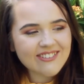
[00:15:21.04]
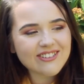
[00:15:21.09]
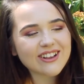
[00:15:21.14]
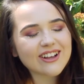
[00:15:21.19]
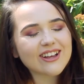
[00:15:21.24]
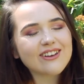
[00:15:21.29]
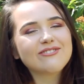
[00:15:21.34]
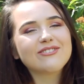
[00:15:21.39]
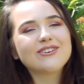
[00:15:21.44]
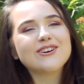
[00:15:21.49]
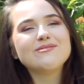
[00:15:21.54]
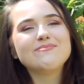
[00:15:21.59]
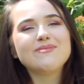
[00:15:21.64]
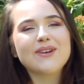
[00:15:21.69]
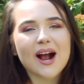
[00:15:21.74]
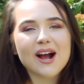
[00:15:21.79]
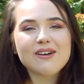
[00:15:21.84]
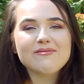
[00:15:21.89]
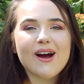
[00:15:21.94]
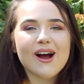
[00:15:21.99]
you're looking for a
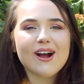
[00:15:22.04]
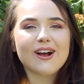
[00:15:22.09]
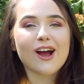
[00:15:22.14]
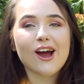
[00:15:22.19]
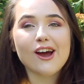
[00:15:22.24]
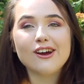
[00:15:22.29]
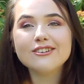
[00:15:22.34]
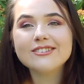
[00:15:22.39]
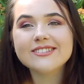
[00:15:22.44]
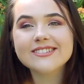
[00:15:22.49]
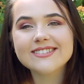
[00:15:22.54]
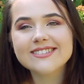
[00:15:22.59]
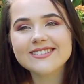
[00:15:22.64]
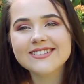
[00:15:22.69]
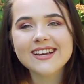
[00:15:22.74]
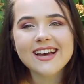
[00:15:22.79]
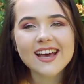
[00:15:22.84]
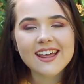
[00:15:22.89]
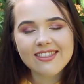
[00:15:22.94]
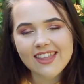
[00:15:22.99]
book about ghosts,